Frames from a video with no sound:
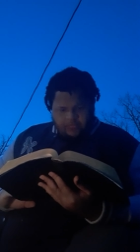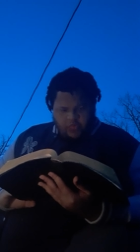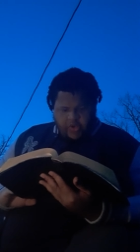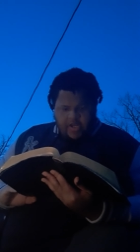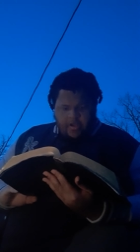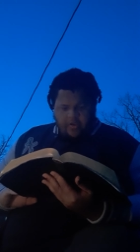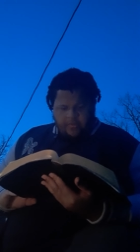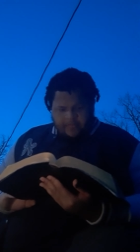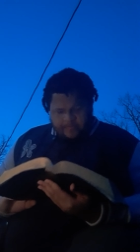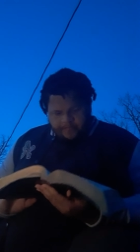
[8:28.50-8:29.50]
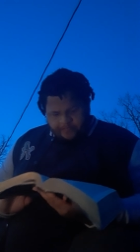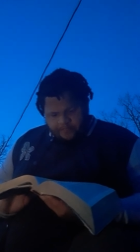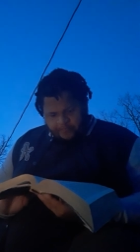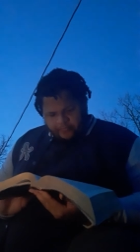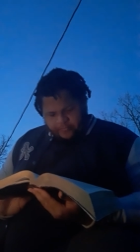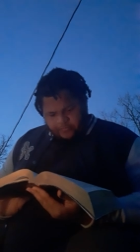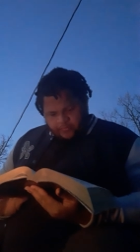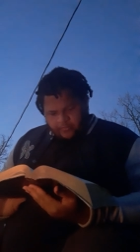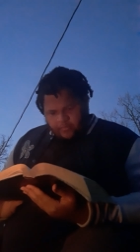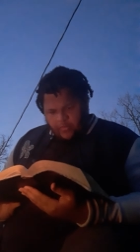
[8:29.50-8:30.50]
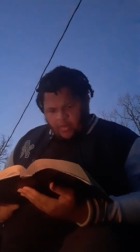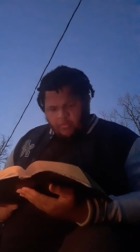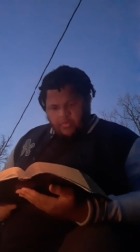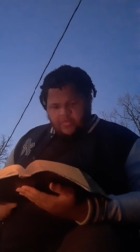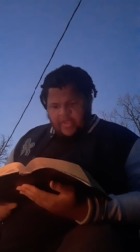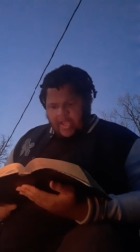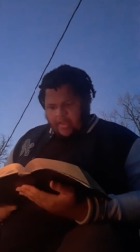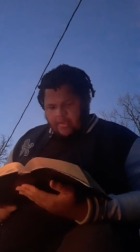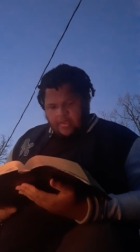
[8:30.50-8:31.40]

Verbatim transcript: Reading on. Where's we at?